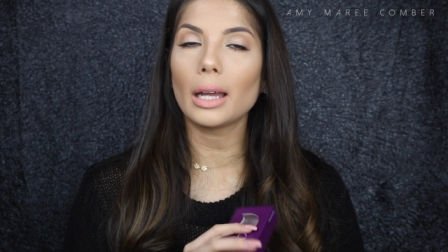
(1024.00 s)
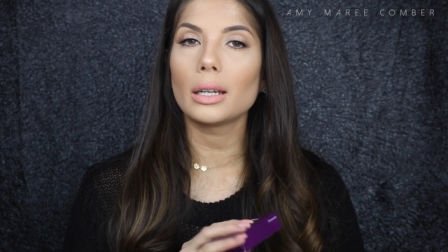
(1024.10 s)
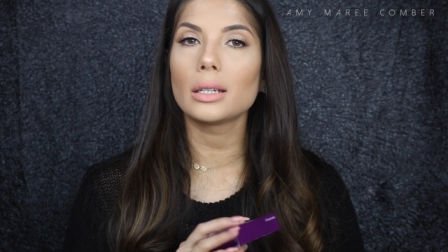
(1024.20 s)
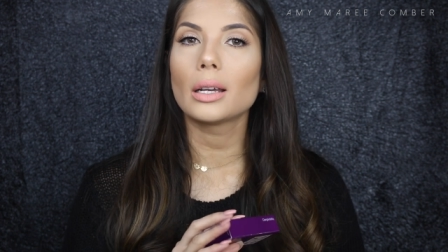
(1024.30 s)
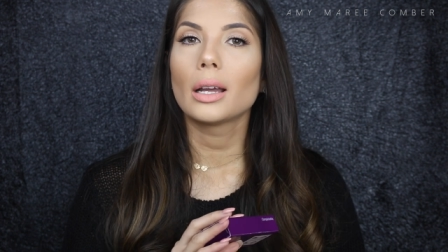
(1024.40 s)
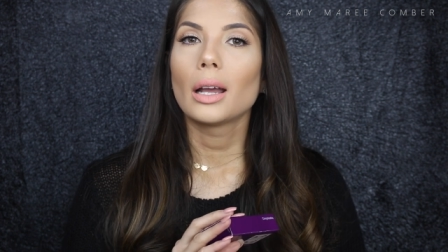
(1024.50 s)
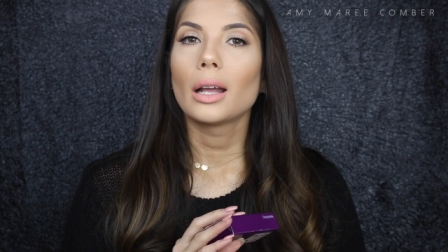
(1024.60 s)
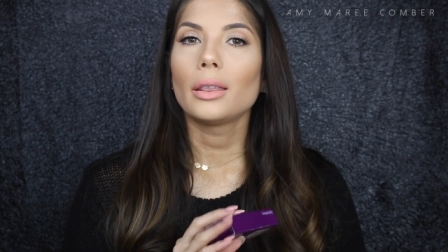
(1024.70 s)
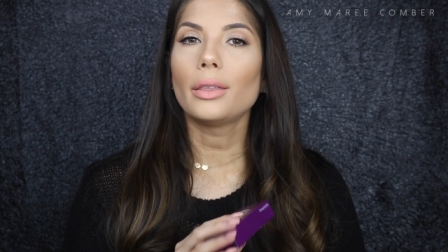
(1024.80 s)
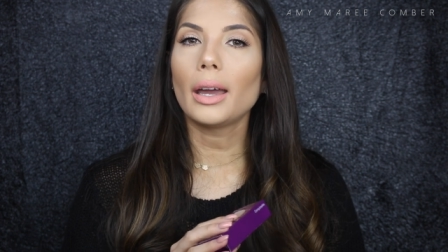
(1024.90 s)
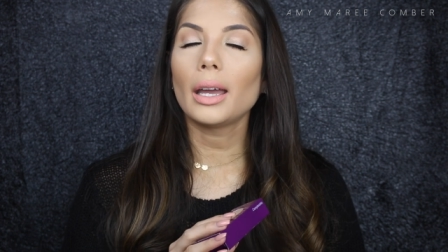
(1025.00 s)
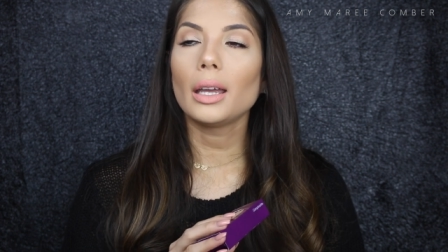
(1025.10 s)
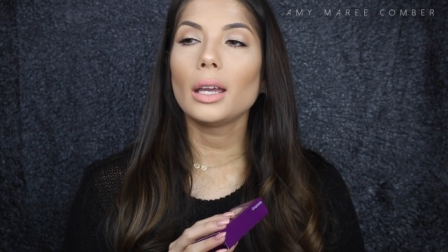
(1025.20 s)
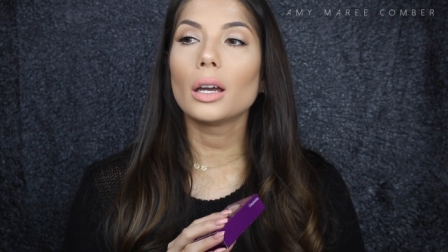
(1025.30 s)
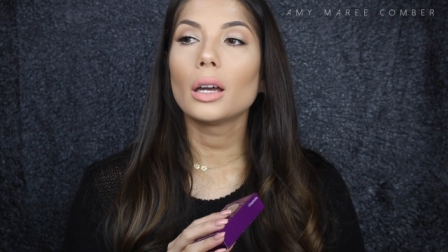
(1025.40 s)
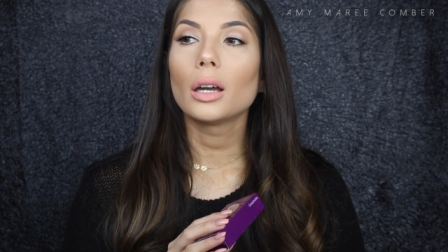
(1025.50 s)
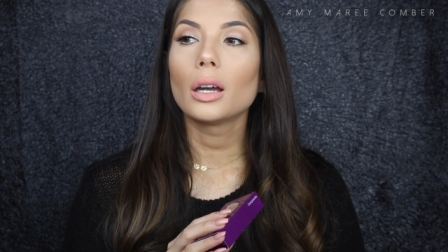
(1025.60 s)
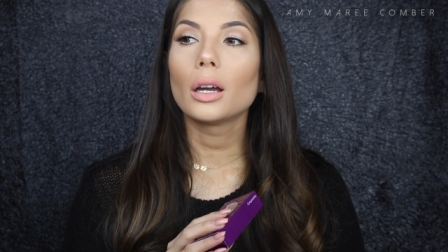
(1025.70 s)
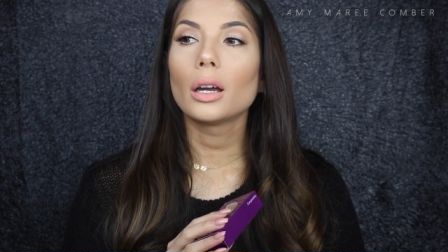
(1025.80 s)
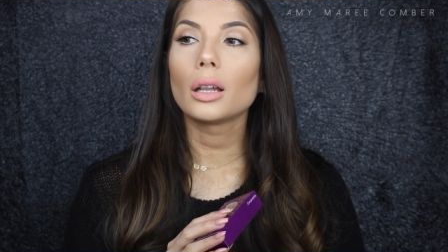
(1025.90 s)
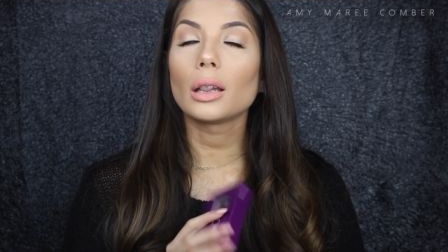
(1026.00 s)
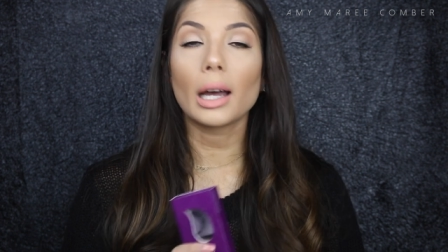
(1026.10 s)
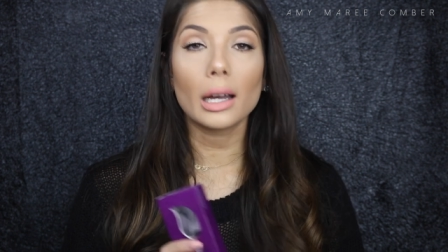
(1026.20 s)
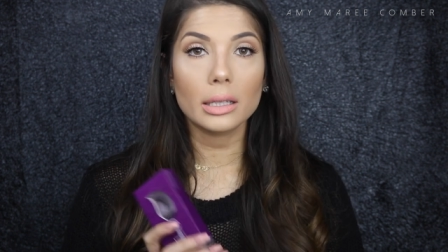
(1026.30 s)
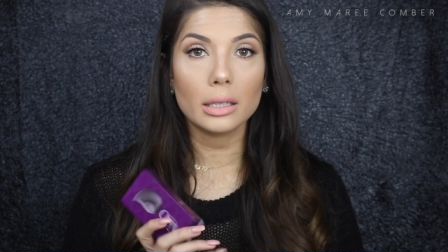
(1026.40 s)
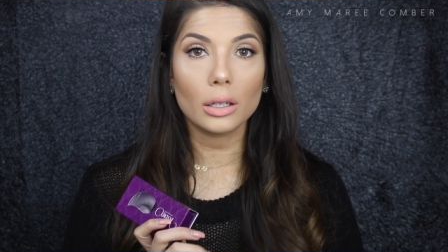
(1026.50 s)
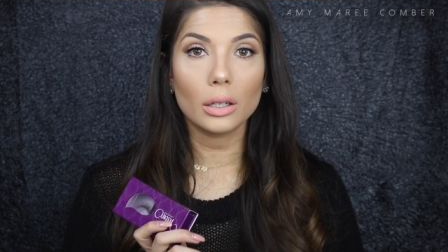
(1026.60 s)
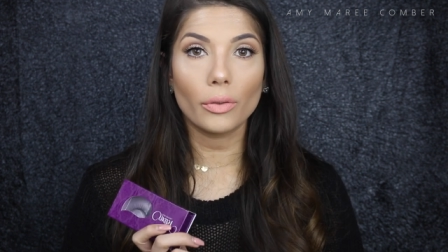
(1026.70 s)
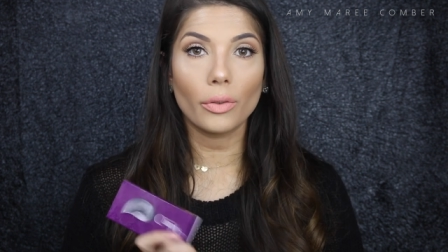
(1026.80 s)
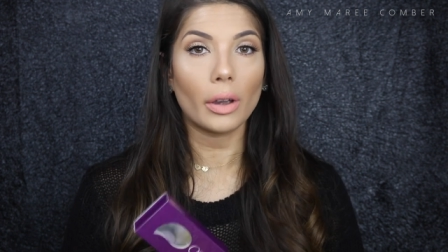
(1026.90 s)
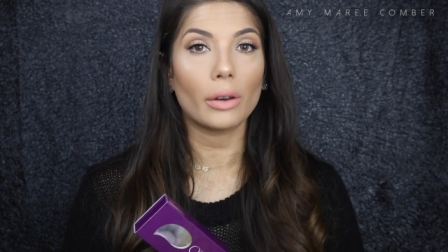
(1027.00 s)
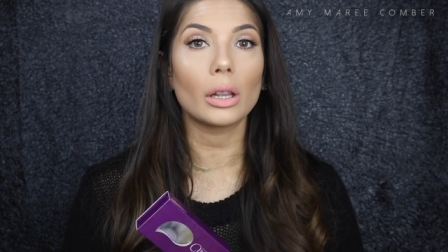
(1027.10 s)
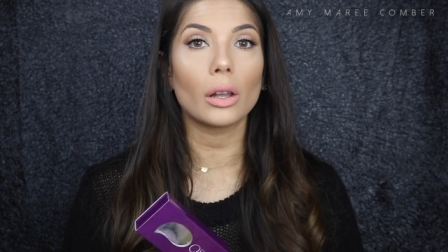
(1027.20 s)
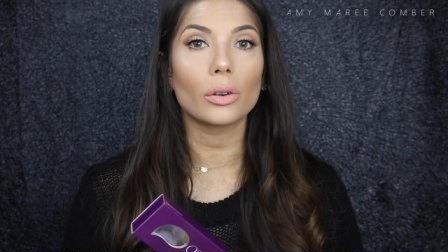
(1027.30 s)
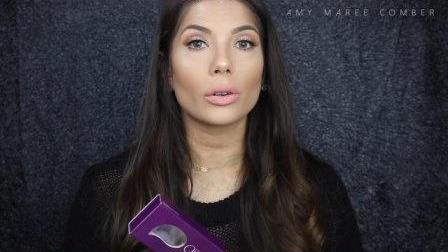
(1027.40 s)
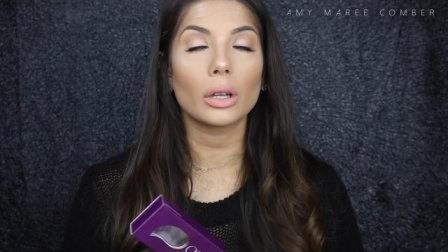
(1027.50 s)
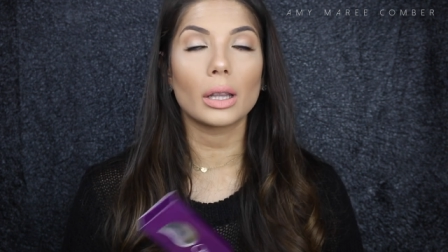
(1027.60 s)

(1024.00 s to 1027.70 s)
and they last very long.